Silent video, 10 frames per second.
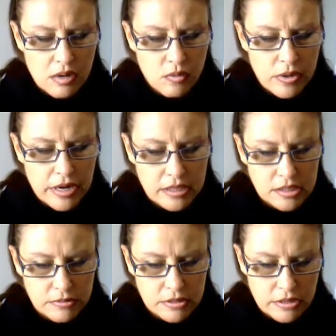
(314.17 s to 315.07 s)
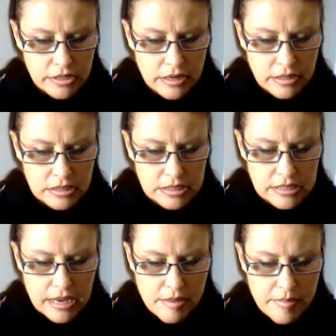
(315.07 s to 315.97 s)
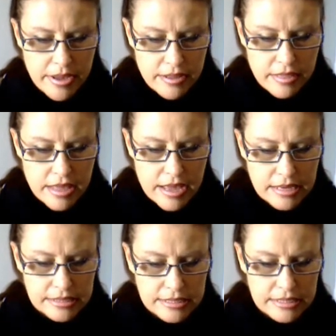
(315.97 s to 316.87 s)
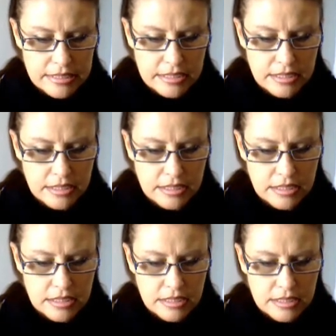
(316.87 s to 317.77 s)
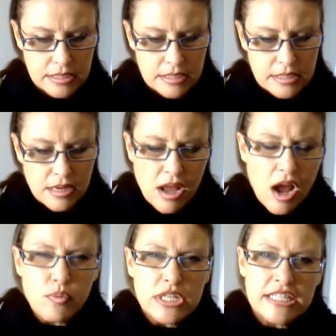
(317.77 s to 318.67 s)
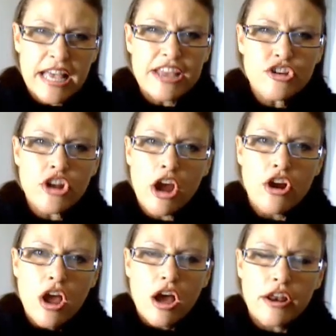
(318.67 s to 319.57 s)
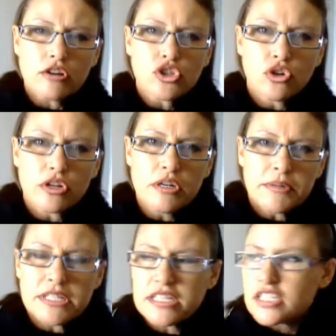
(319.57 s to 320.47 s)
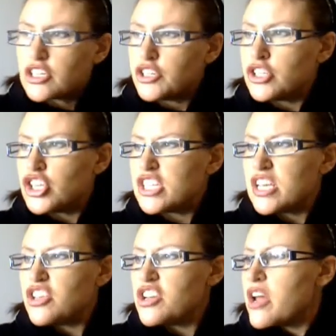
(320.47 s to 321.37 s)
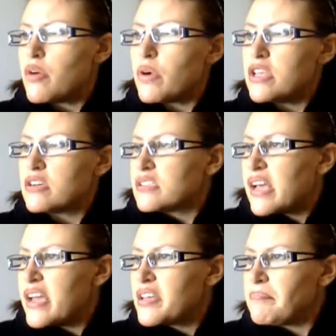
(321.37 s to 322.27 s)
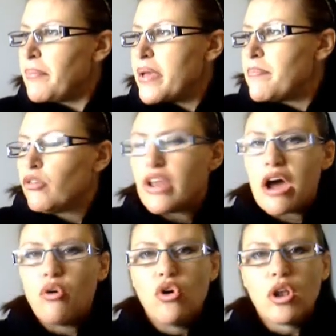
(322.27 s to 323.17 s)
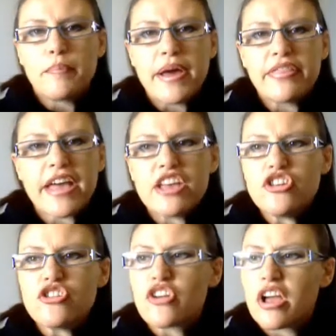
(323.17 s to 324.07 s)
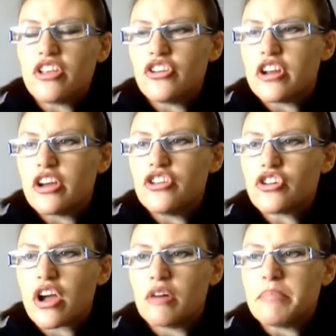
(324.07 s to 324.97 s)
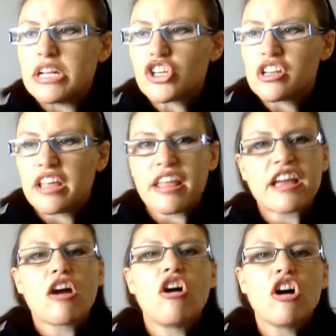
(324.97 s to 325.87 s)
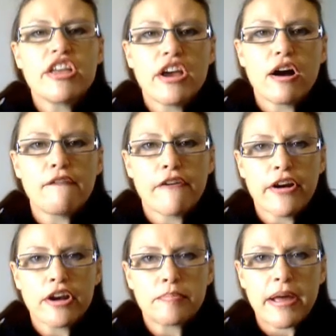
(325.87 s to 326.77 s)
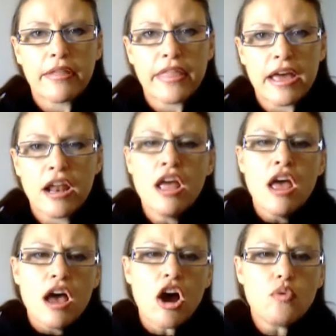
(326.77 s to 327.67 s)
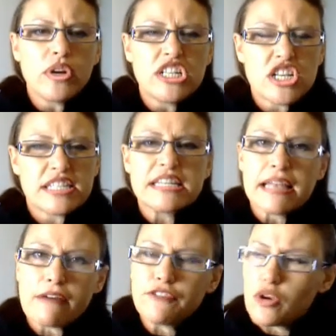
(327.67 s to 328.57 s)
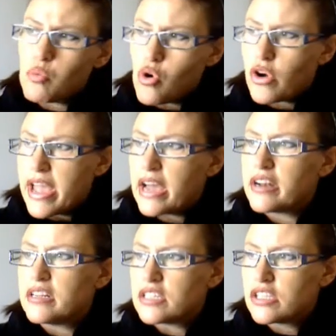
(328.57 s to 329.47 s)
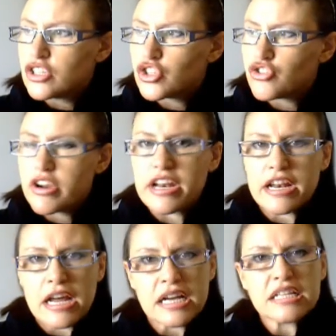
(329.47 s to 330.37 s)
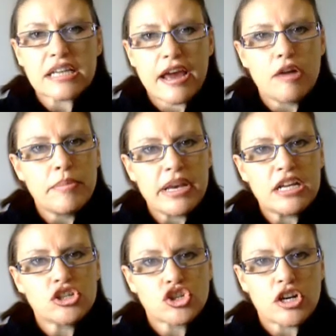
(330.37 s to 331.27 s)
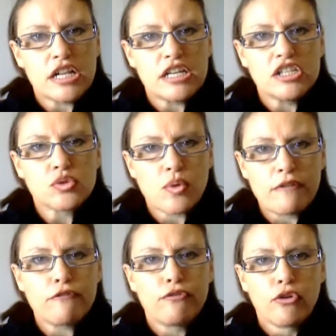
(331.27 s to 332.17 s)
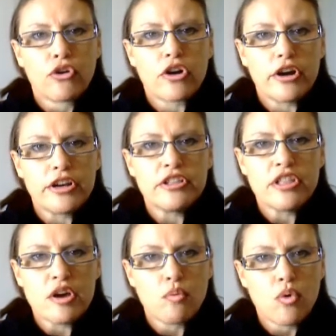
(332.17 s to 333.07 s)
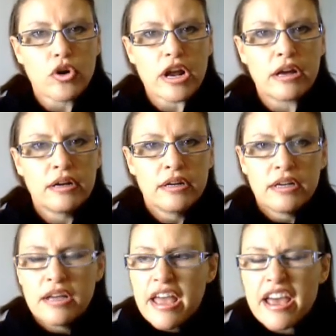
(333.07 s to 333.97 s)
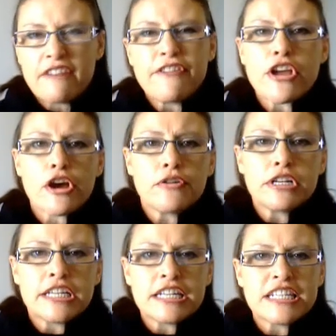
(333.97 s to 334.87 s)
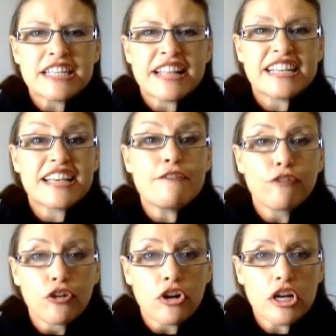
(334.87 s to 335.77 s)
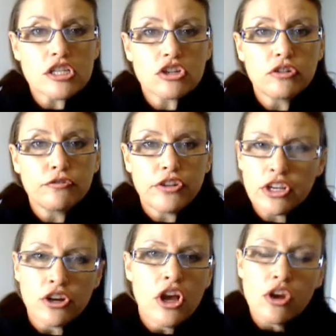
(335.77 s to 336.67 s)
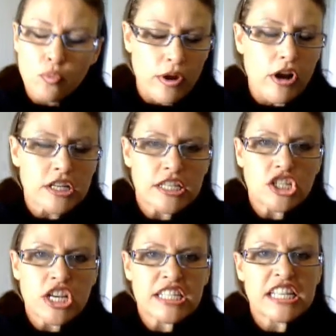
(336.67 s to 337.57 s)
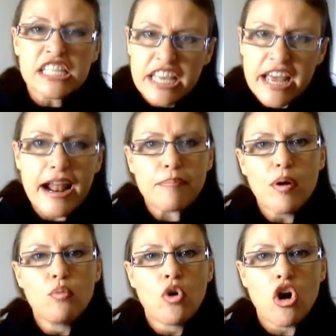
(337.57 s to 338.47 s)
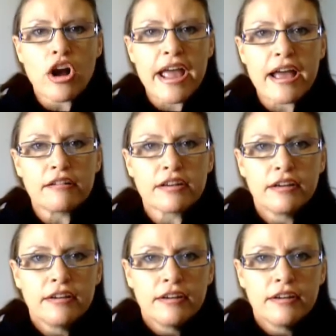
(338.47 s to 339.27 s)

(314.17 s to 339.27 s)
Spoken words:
What else was I going to say about that? I would say, and I was talking to my sister too, and she said, what you're saying, people know all about that. You go and mention that, they go, oh yeah, I've heard about that. I would just love to walk out into the street and ask how many Australians want fluoride in their water. And if you go to a dentist and they say fluoride's good for you, what I suggest is get up and walk out.